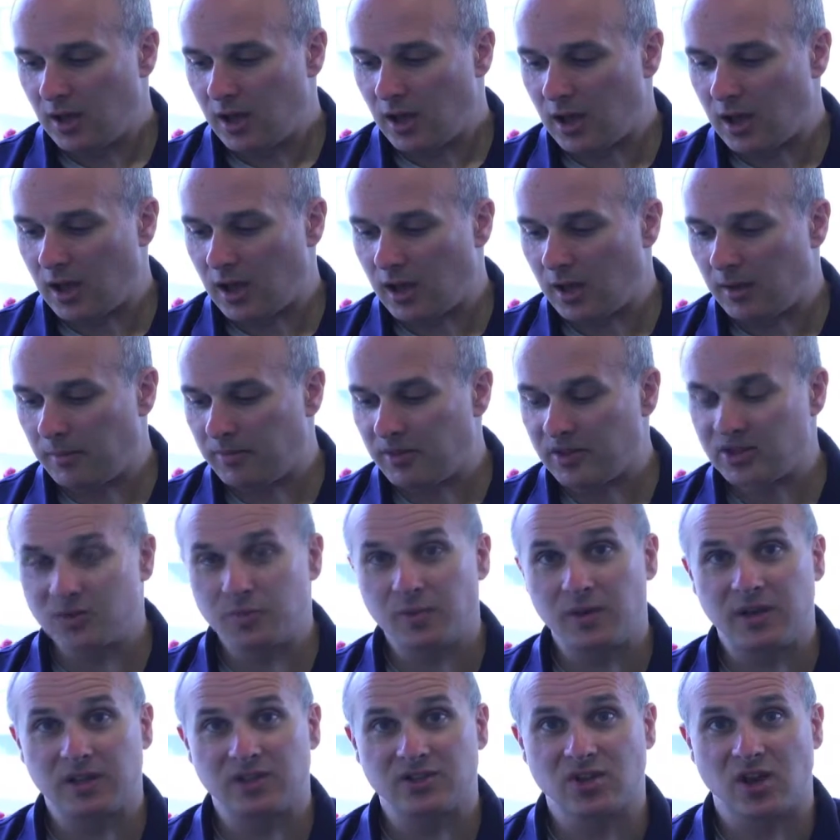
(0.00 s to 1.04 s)
Um, this
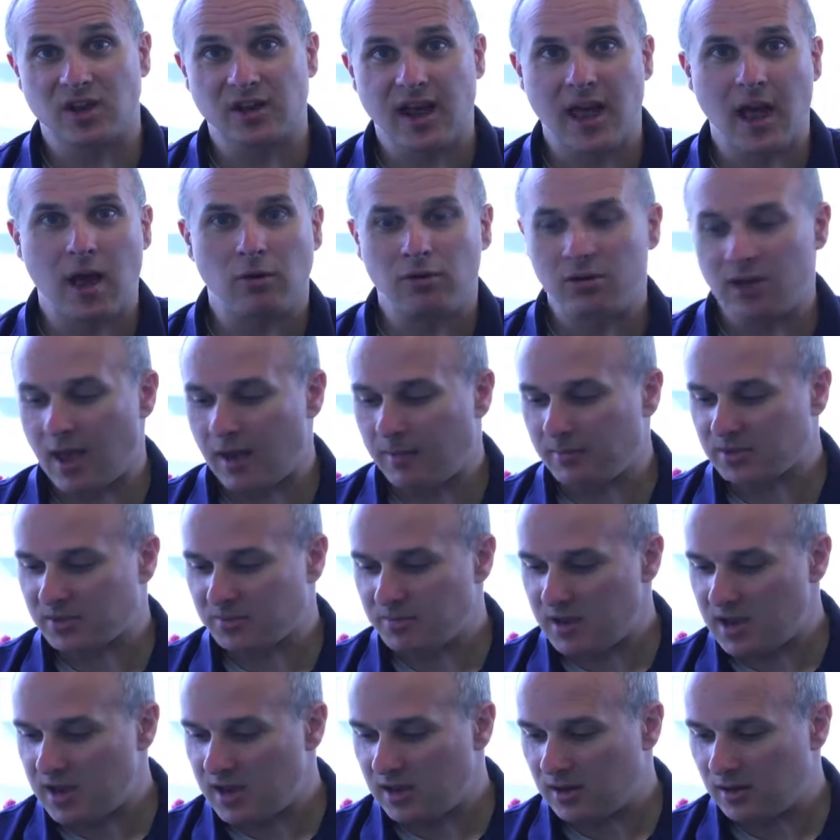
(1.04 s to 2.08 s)
week is on how games
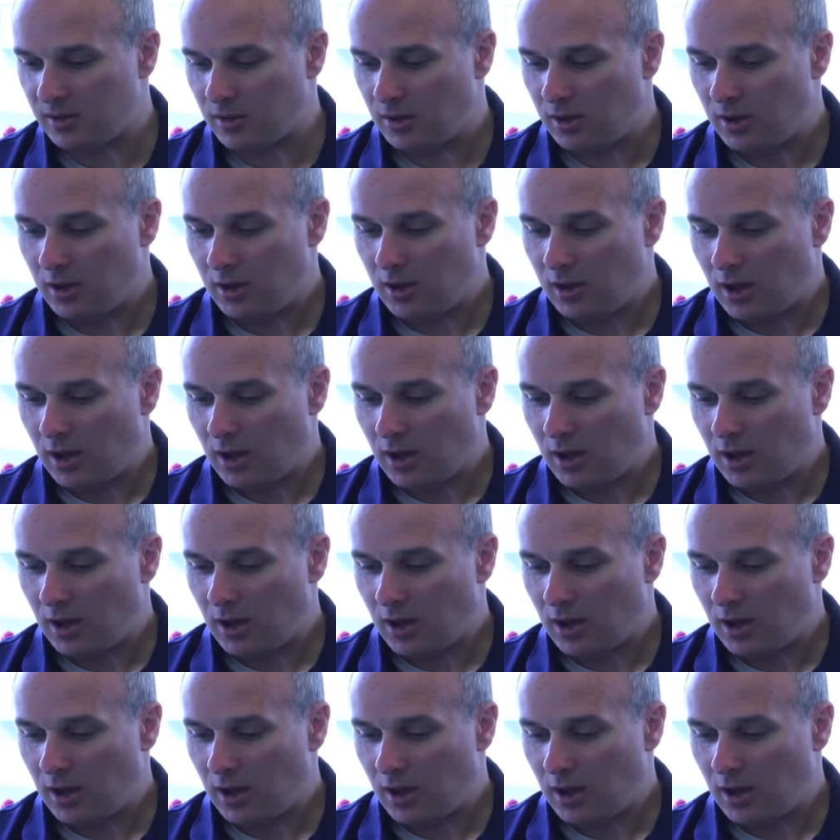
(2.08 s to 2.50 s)
mean.